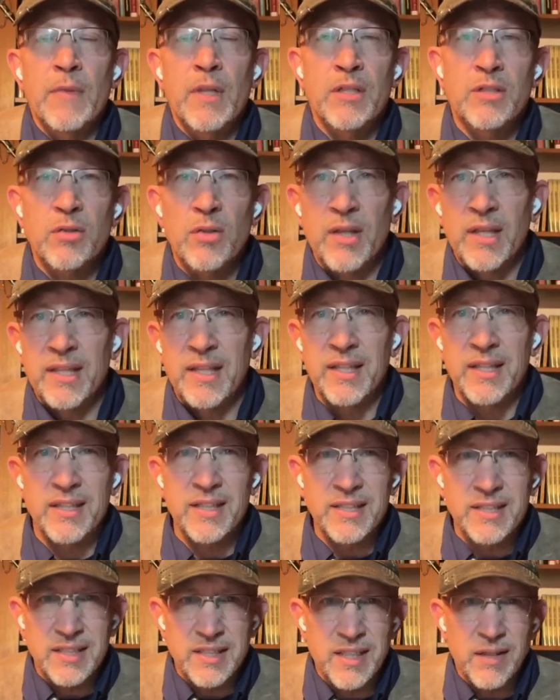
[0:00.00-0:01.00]
So I think
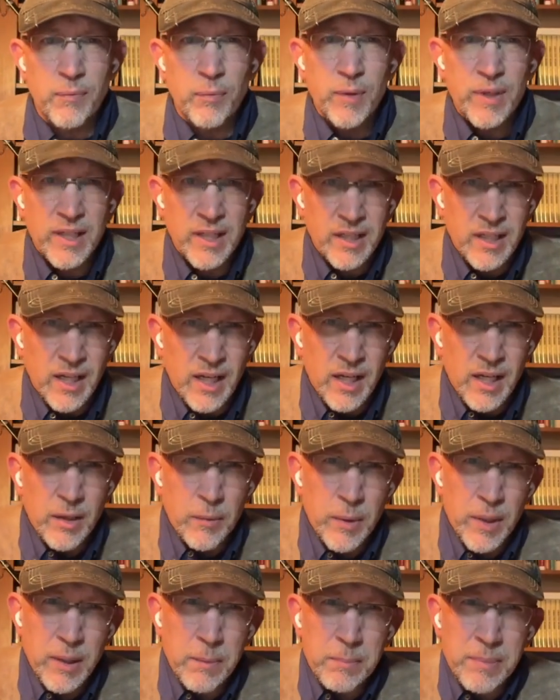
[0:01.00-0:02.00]
this, if we can
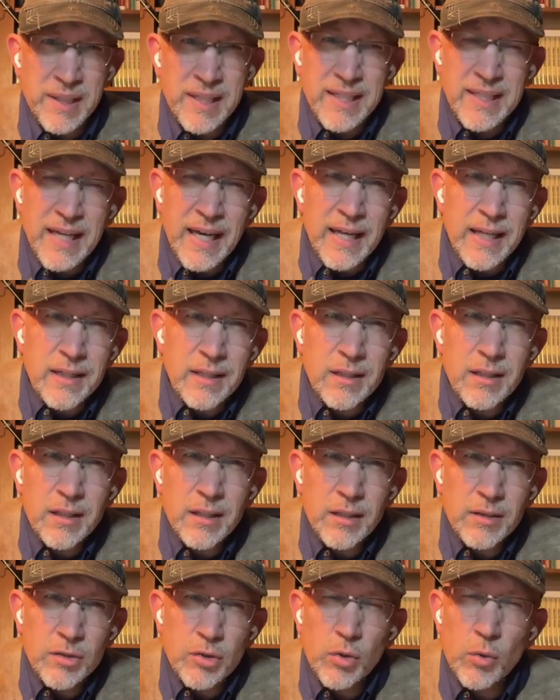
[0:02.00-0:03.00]

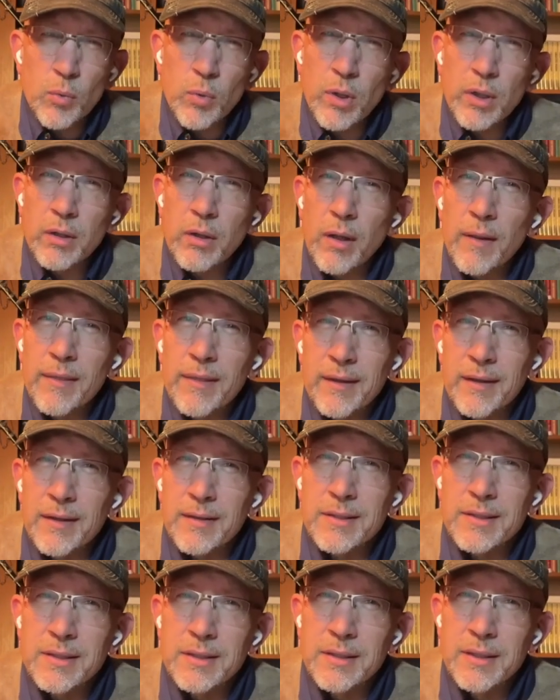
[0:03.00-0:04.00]
begin to work on
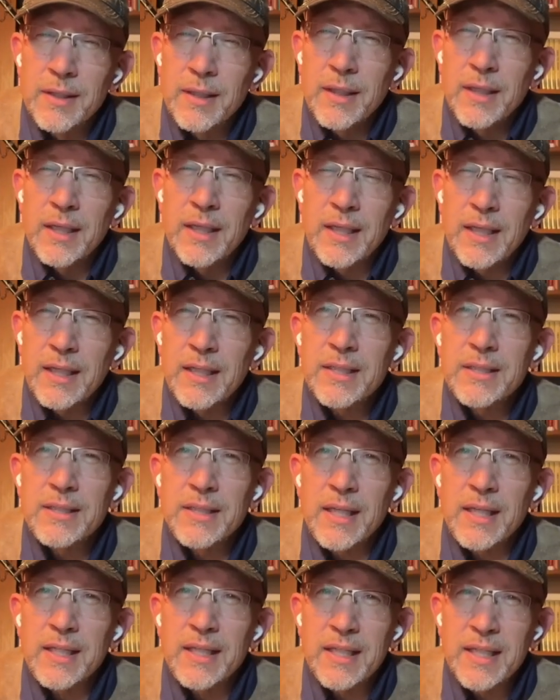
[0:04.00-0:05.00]
this, it is
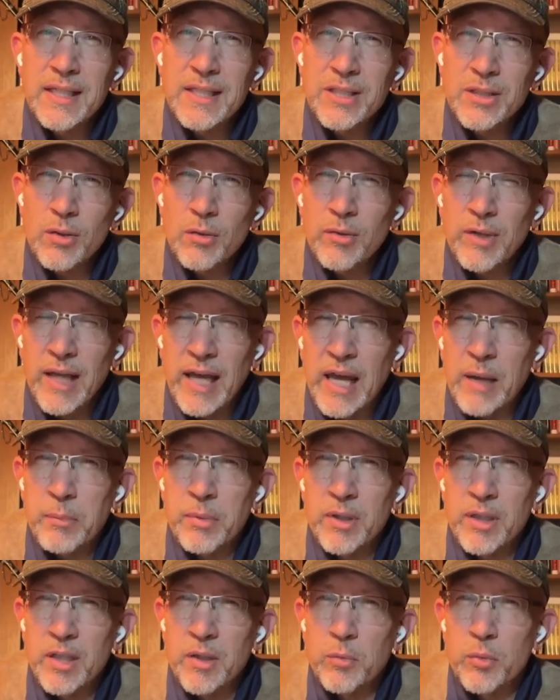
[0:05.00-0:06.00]
a keystone
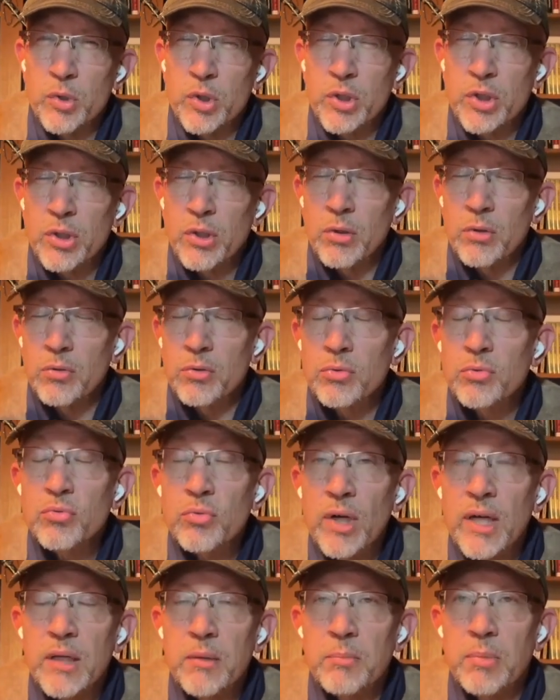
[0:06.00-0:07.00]
habit that will show
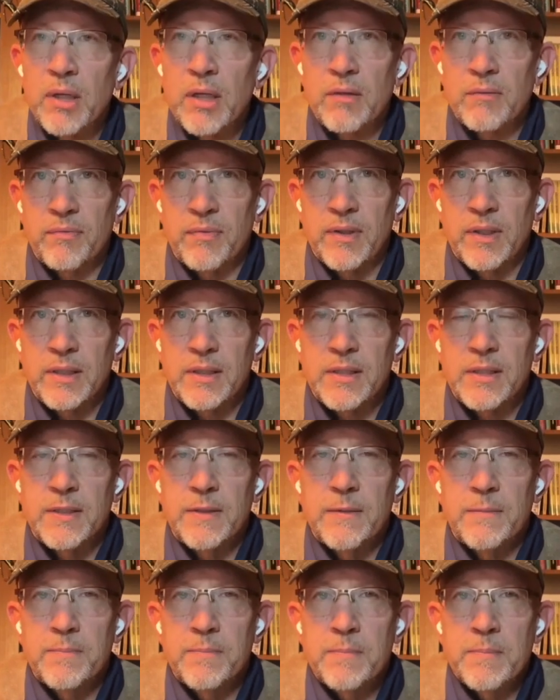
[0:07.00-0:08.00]
great benefit
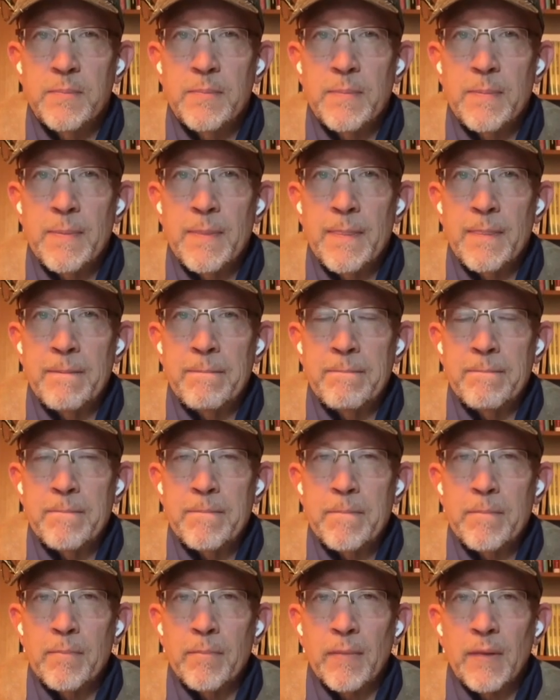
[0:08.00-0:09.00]

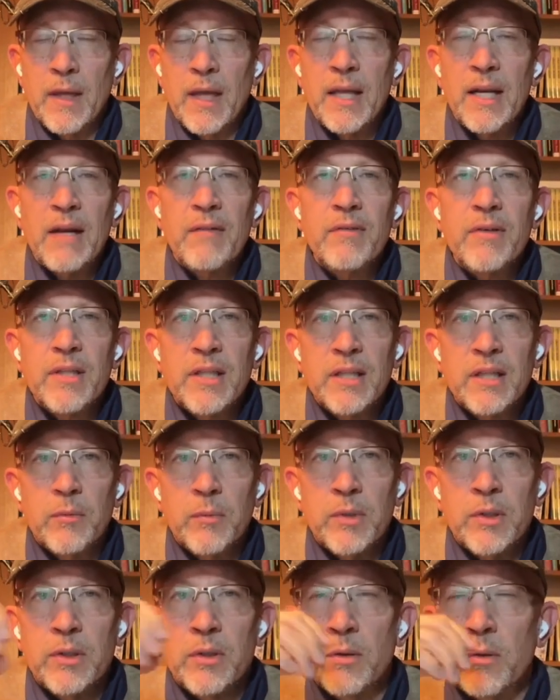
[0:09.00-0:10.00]
in everything that
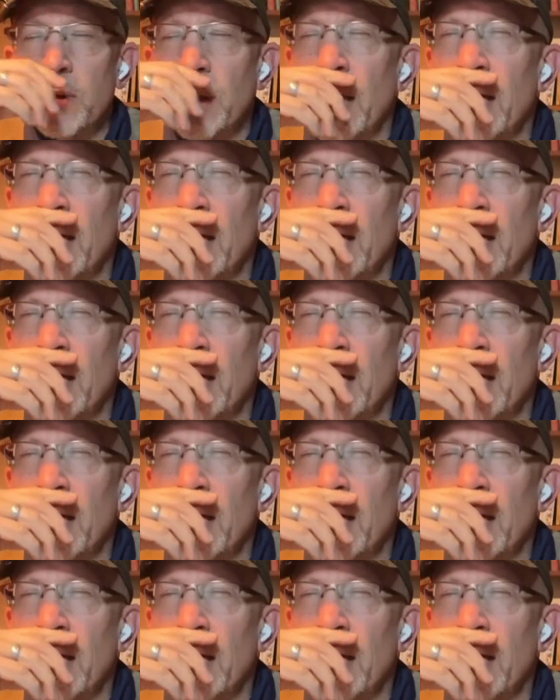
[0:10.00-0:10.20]
we do.